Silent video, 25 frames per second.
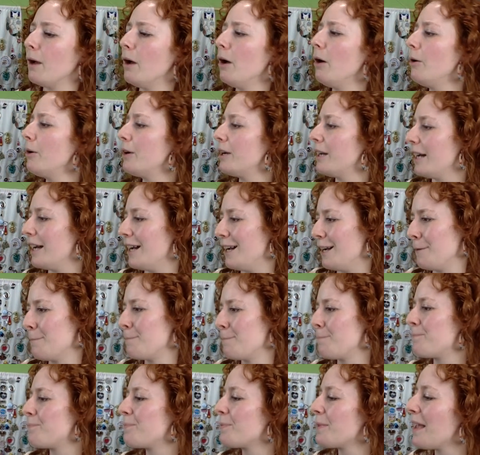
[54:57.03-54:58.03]
Okay,
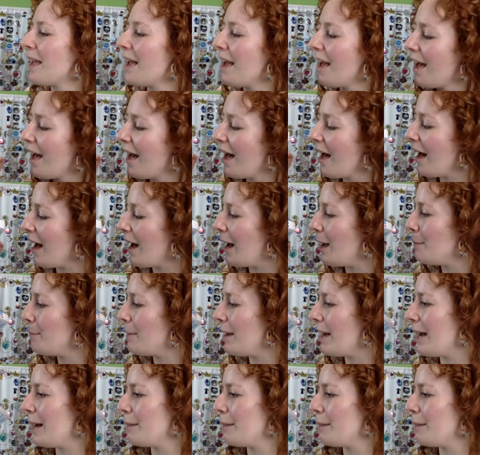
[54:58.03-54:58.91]
I'm